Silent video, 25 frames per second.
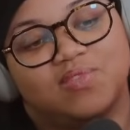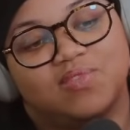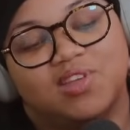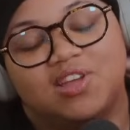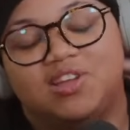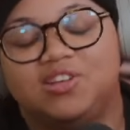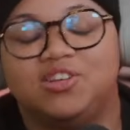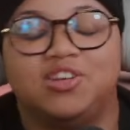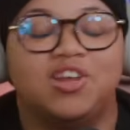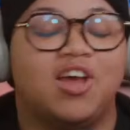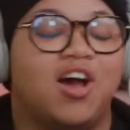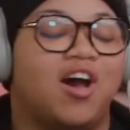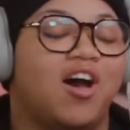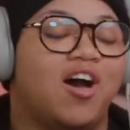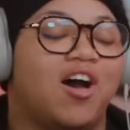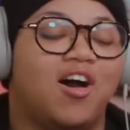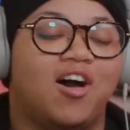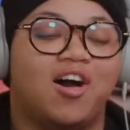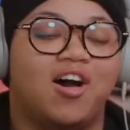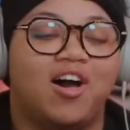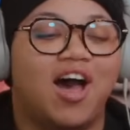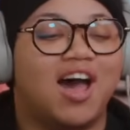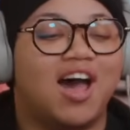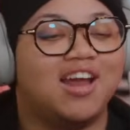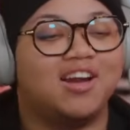No,
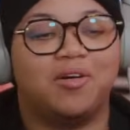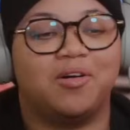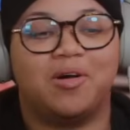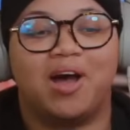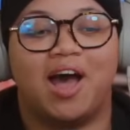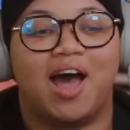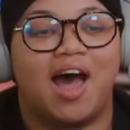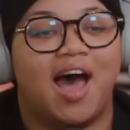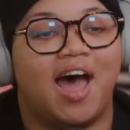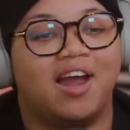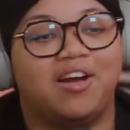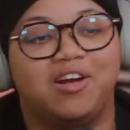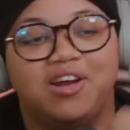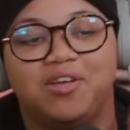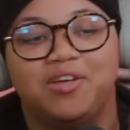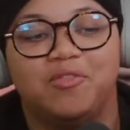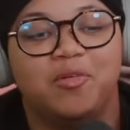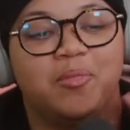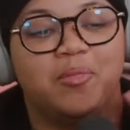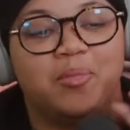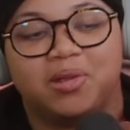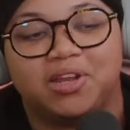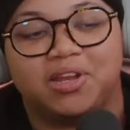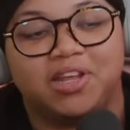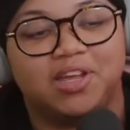I don't
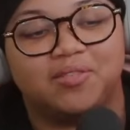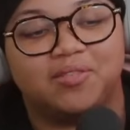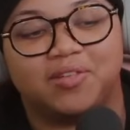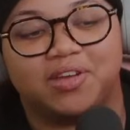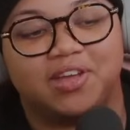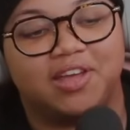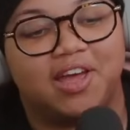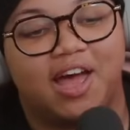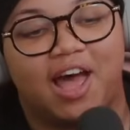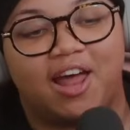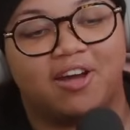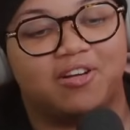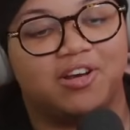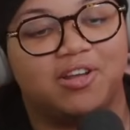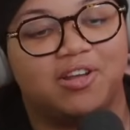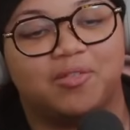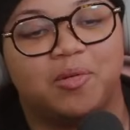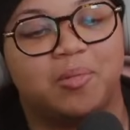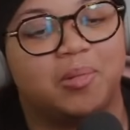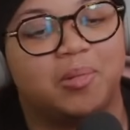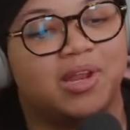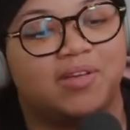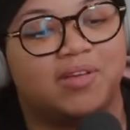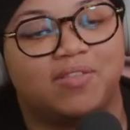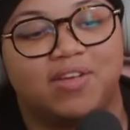even believe it. I don't
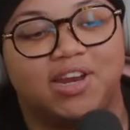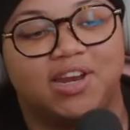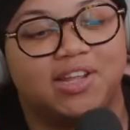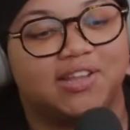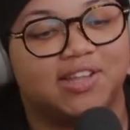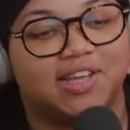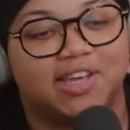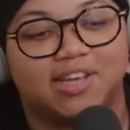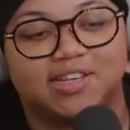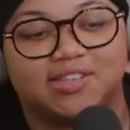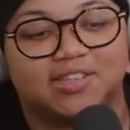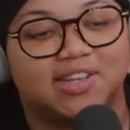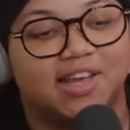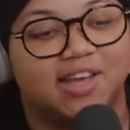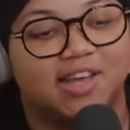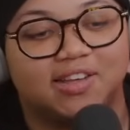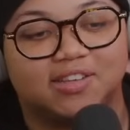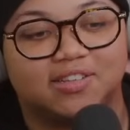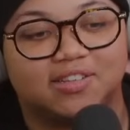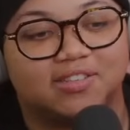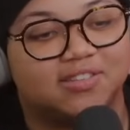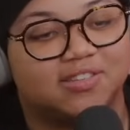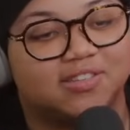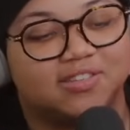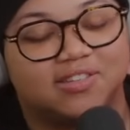even believe anything he
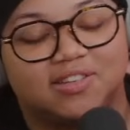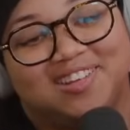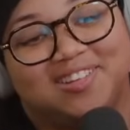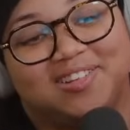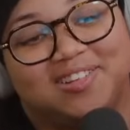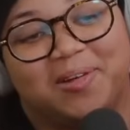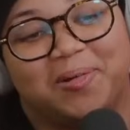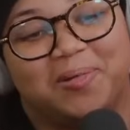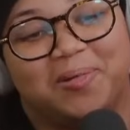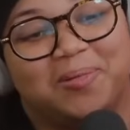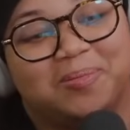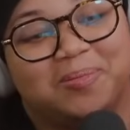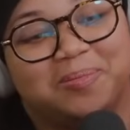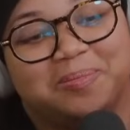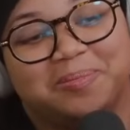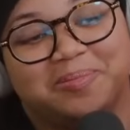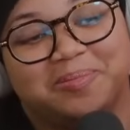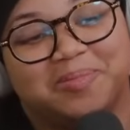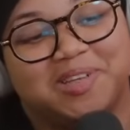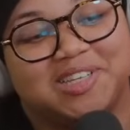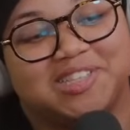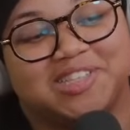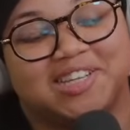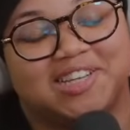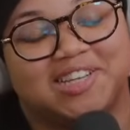says. Nope,
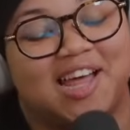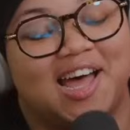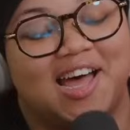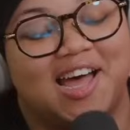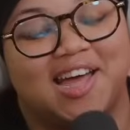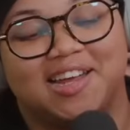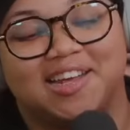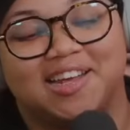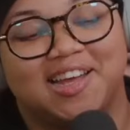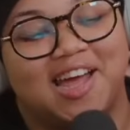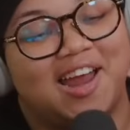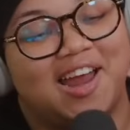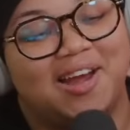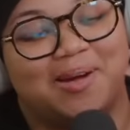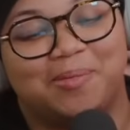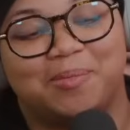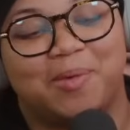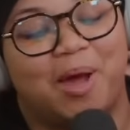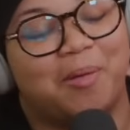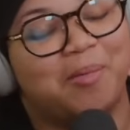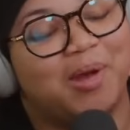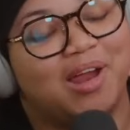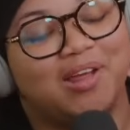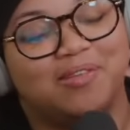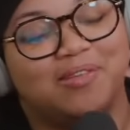it's a lie.
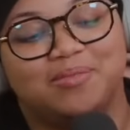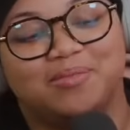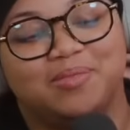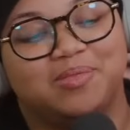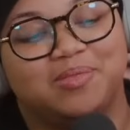I'm like.